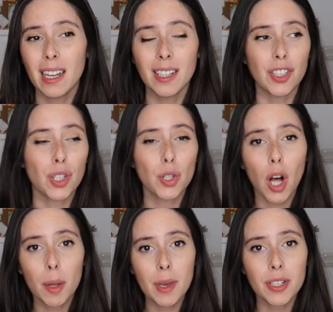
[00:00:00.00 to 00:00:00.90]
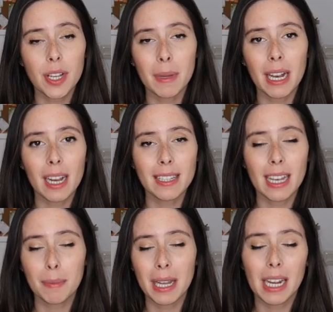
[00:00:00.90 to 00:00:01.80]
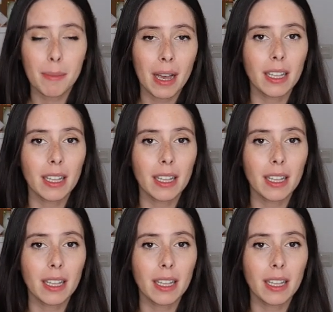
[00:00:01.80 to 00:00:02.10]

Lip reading: they just call me or send me an email.